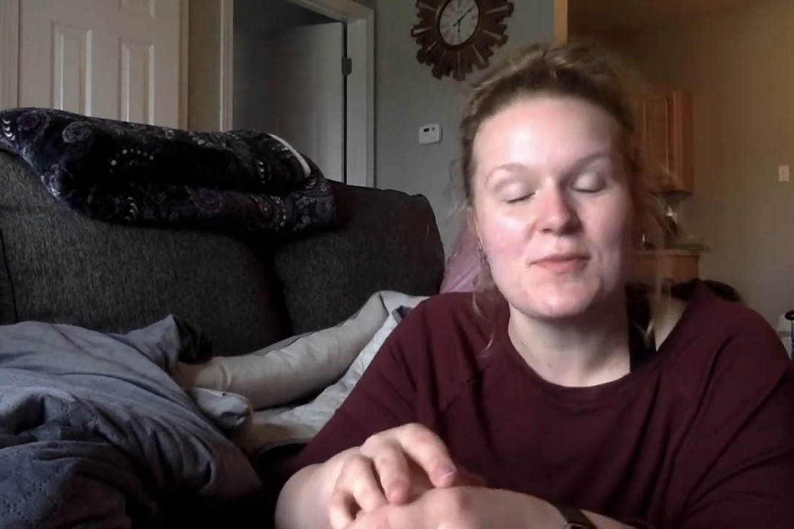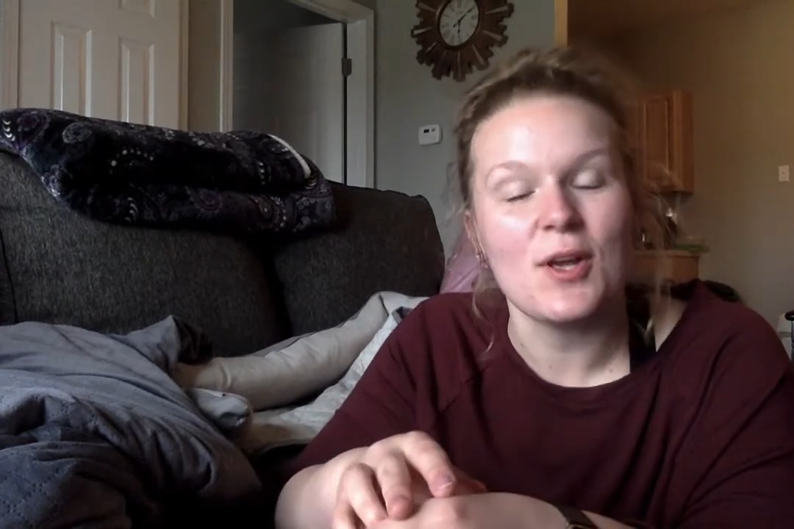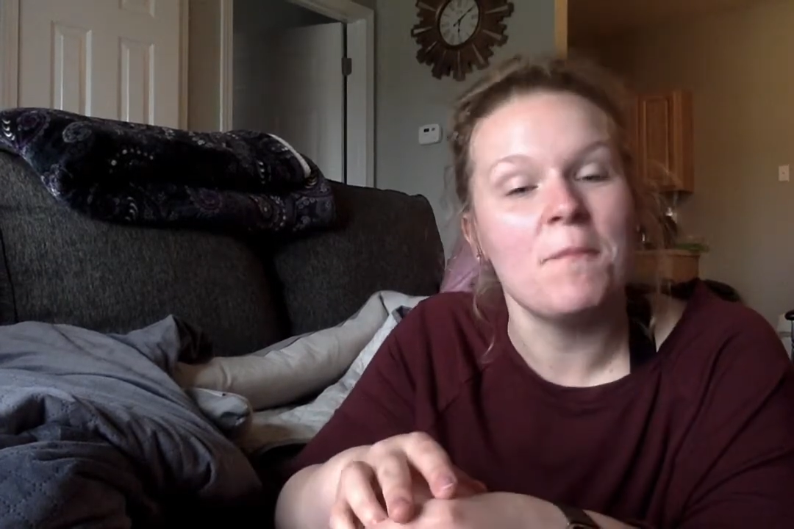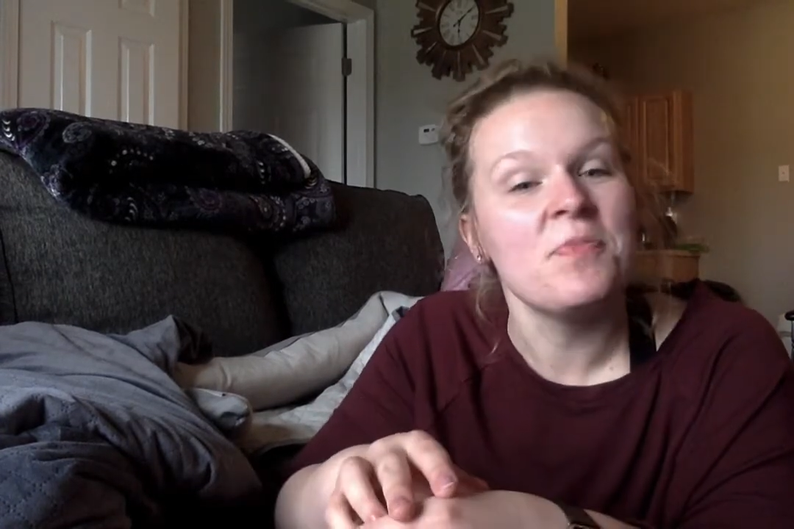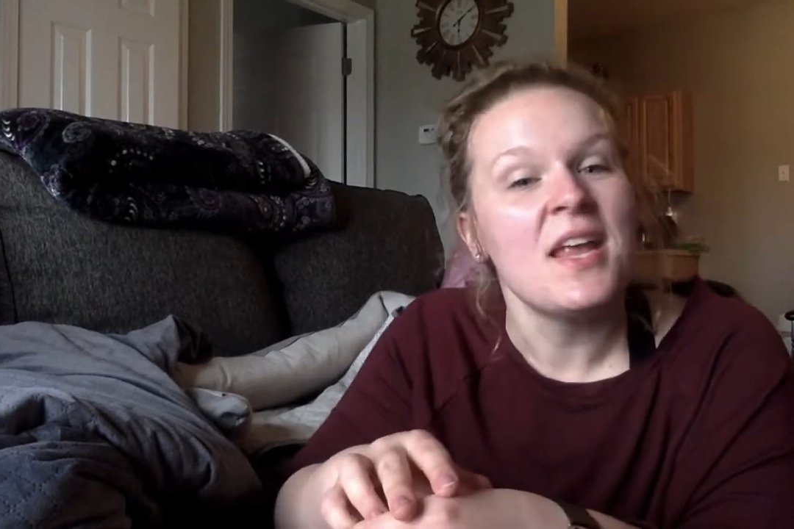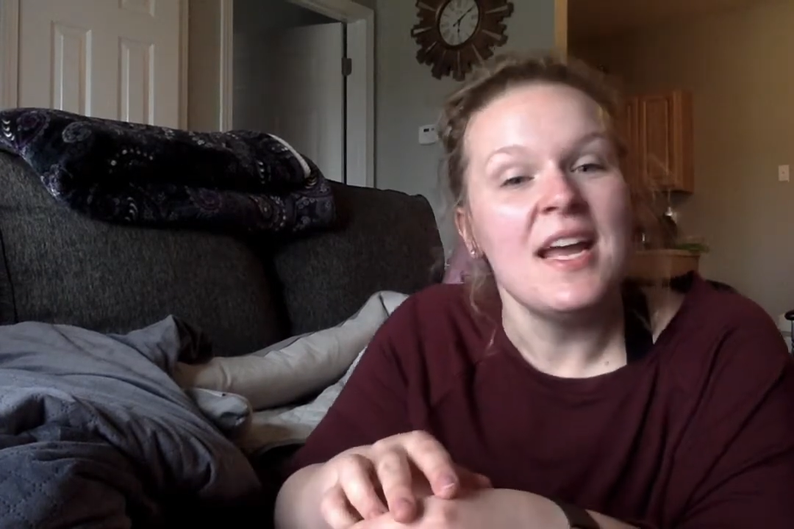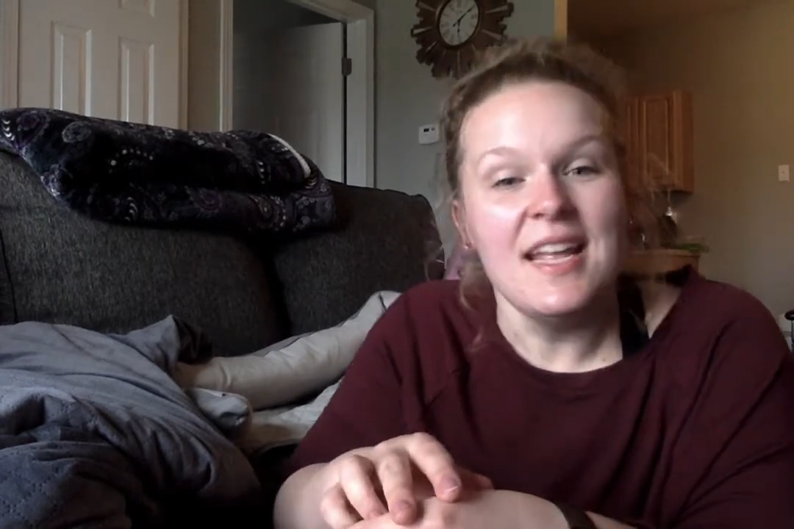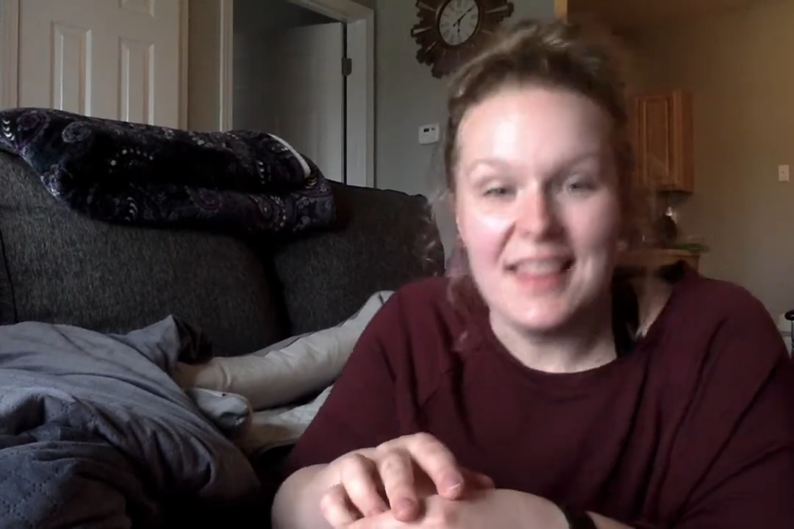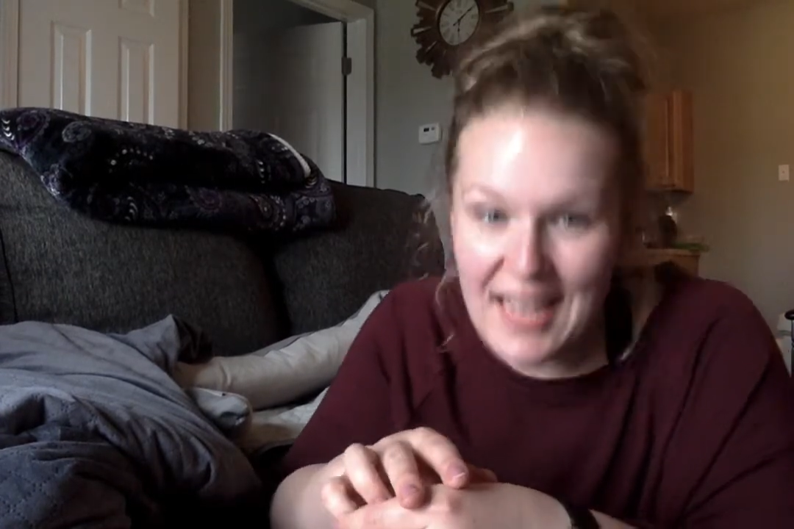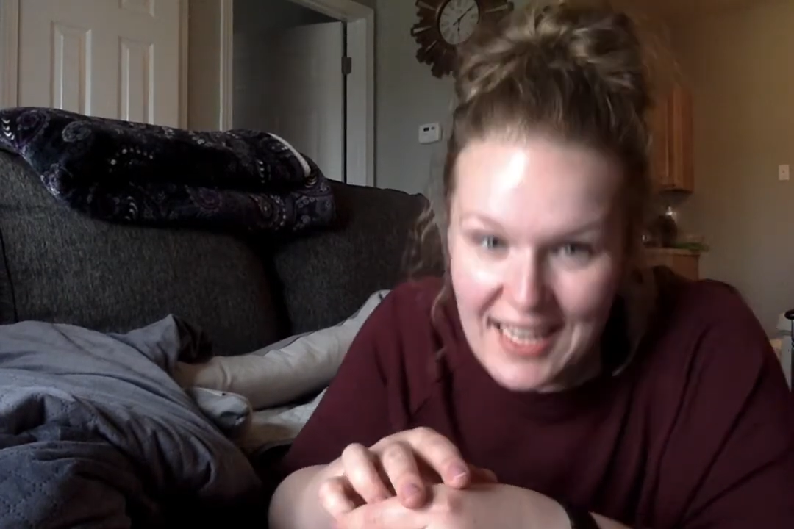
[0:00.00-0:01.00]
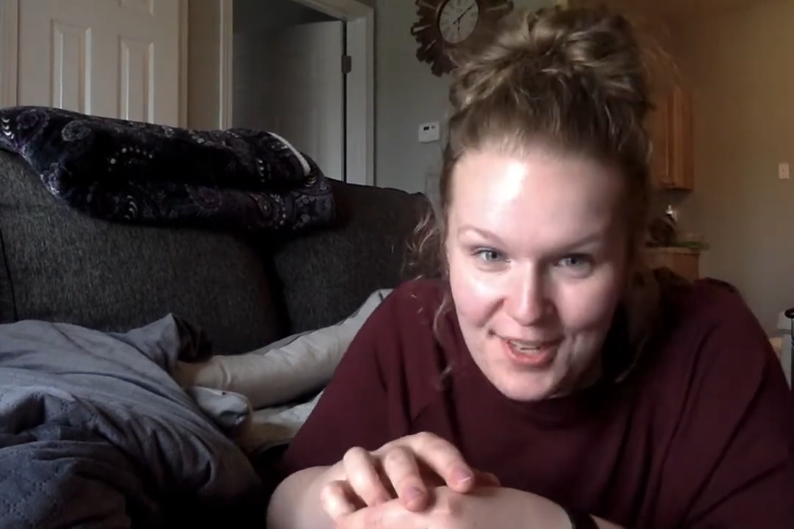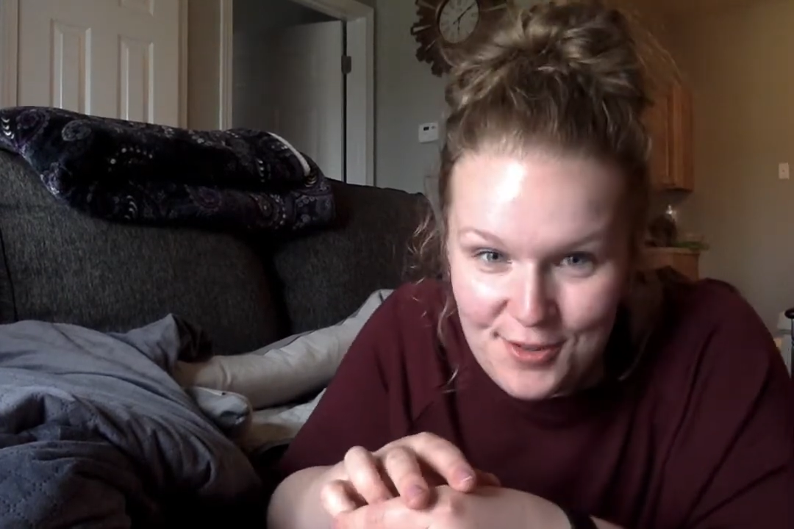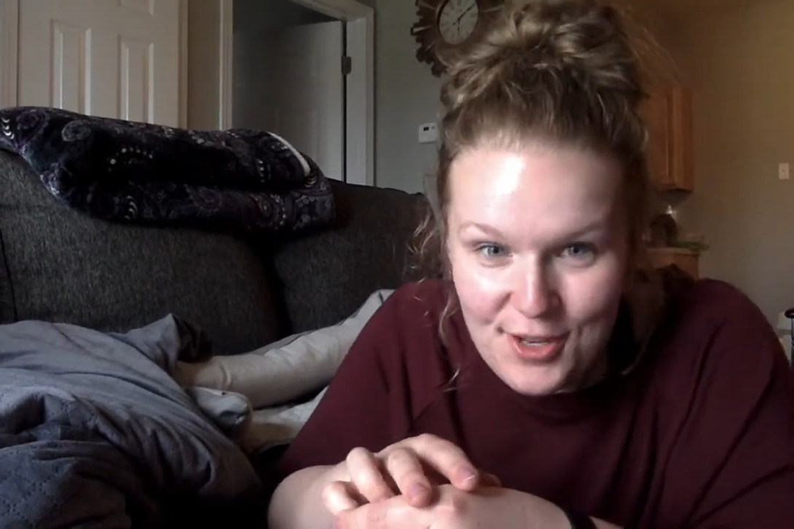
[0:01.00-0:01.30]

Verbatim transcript: So thank you